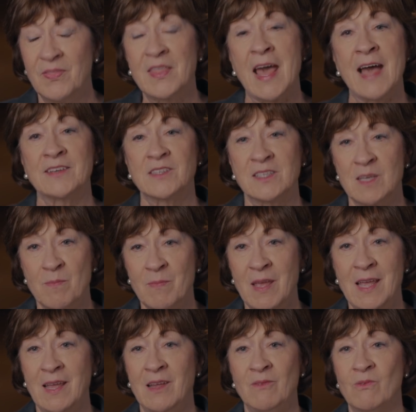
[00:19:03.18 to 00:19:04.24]
That to
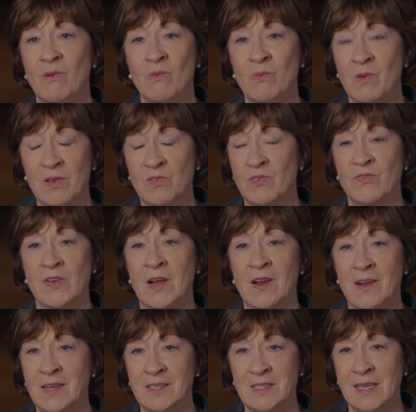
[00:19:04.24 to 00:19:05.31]
me was
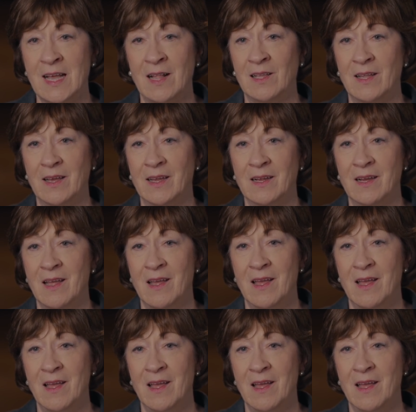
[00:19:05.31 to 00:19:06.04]
very telling.